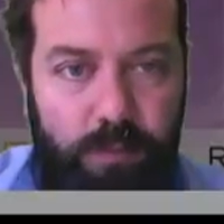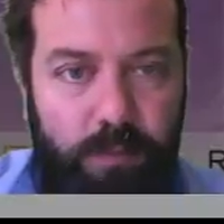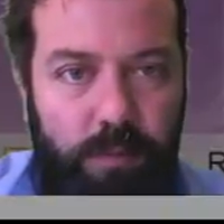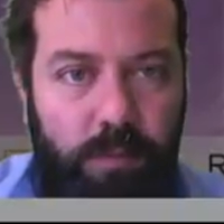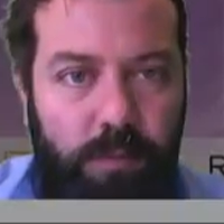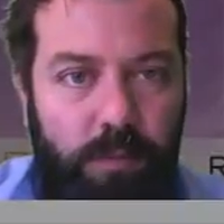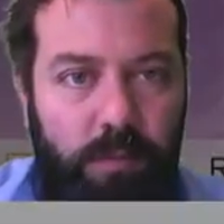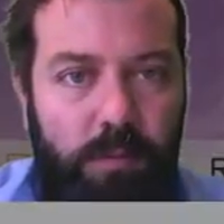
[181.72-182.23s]
I'm
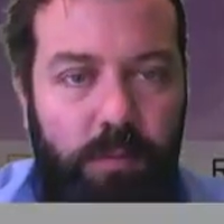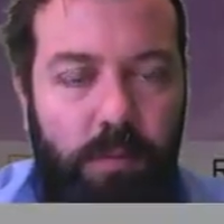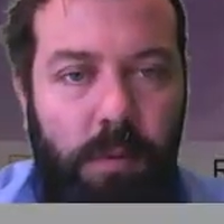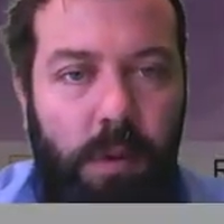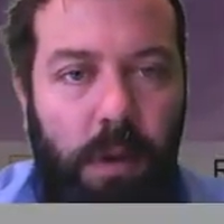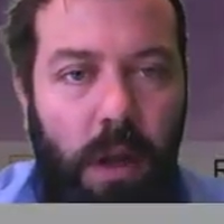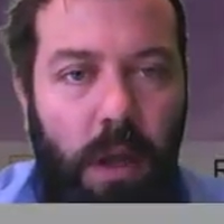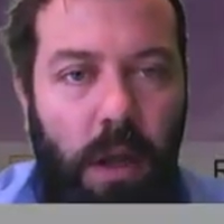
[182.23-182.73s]

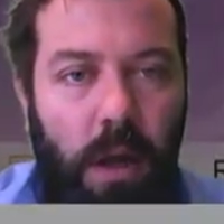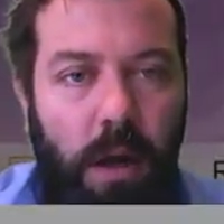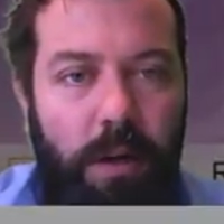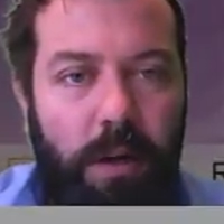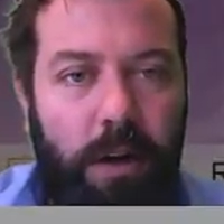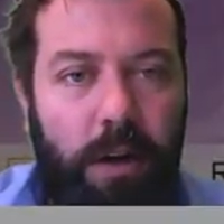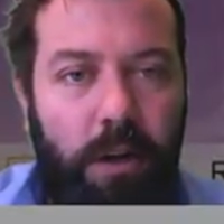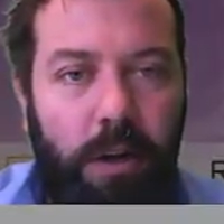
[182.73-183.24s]

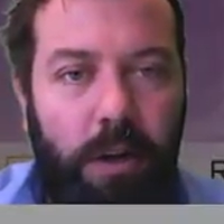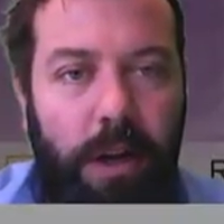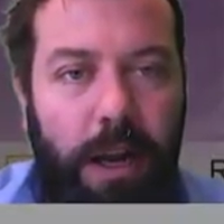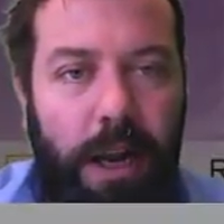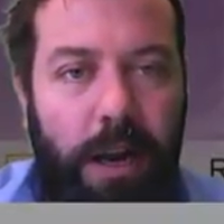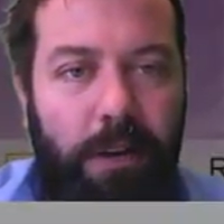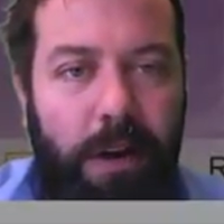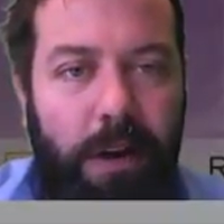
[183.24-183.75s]
going to call it
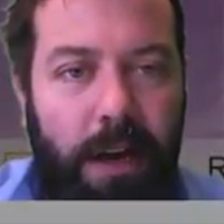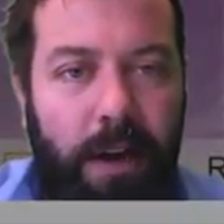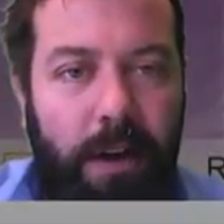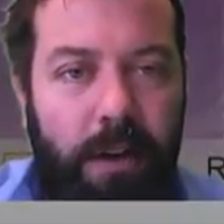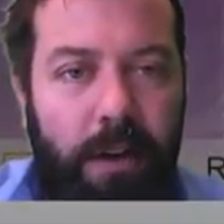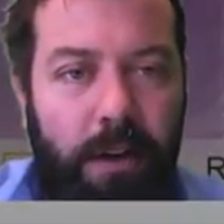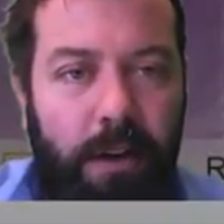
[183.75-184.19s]
area